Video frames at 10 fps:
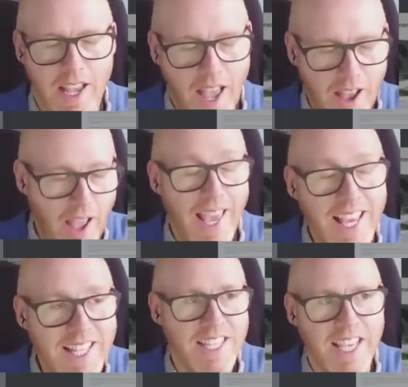
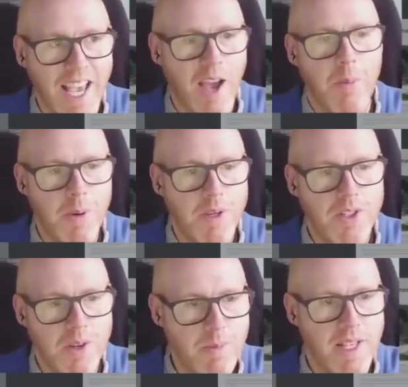
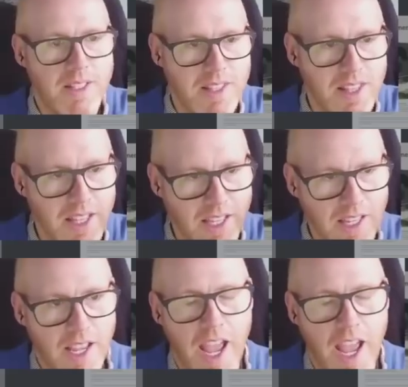outputs compared to the